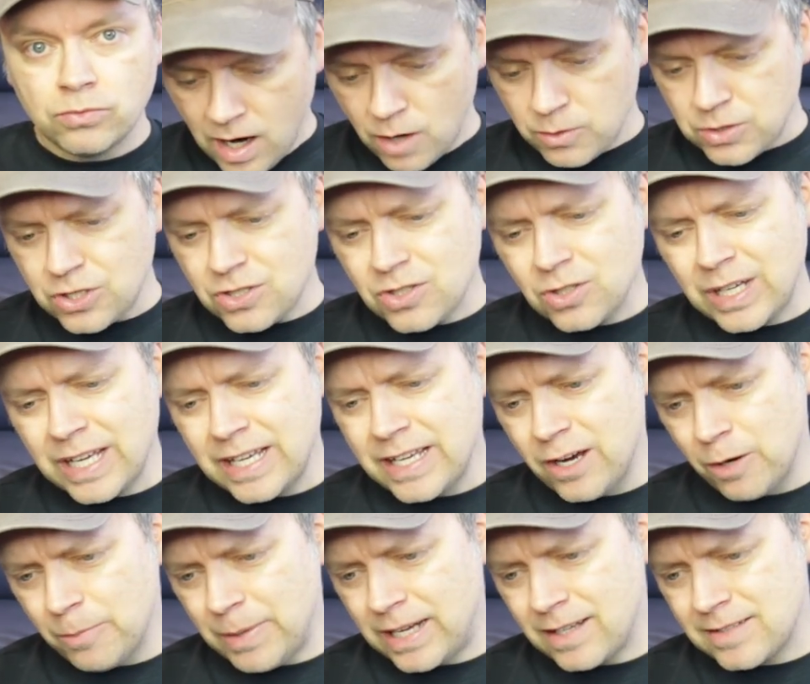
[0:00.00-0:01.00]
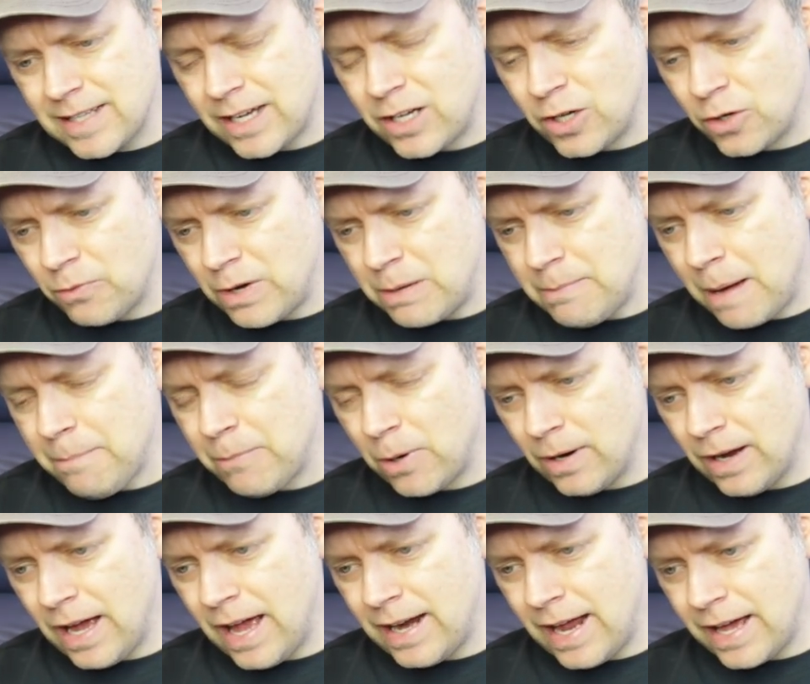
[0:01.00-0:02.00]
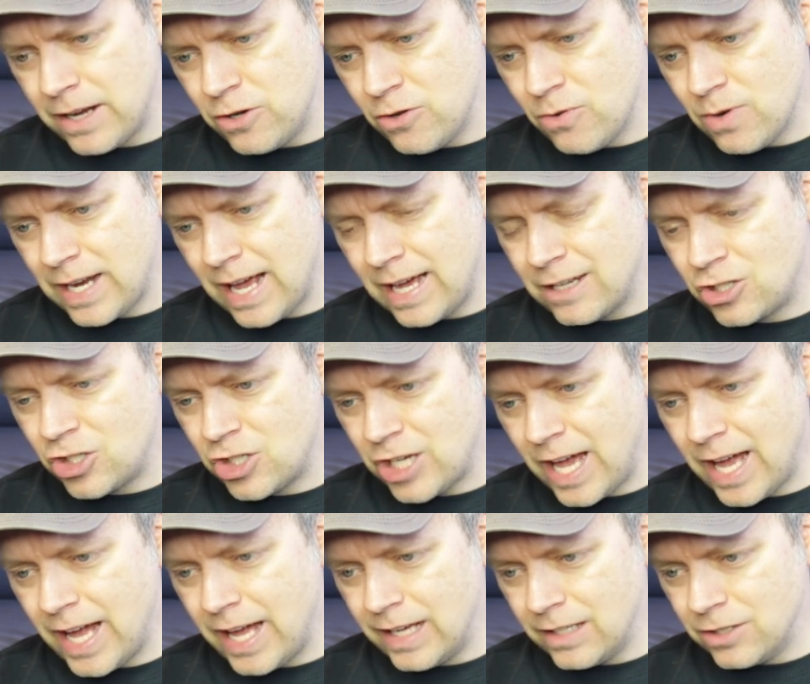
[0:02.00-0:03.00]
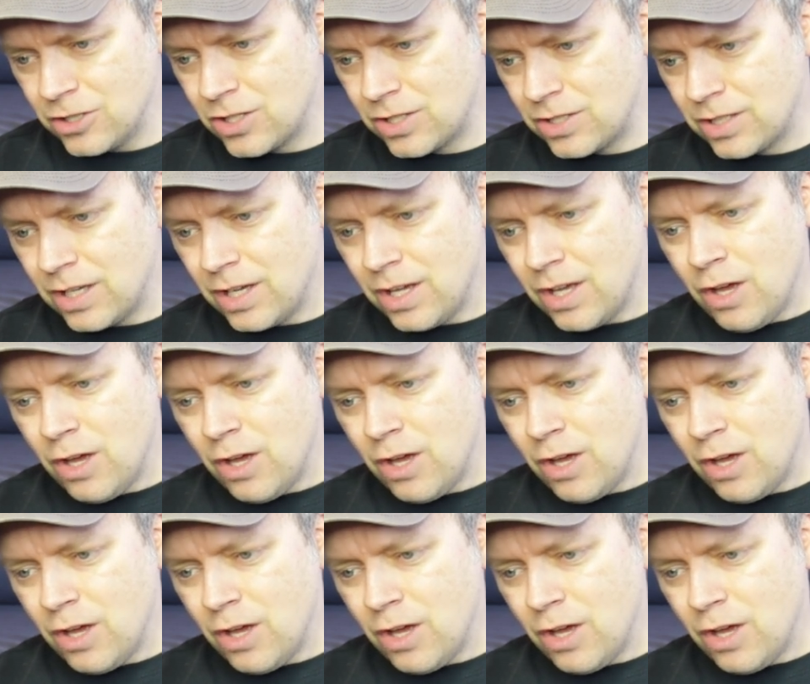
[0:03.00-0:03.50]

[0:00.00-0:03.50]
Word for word: I was just looking here because I couldn't remember and I knew it had changed.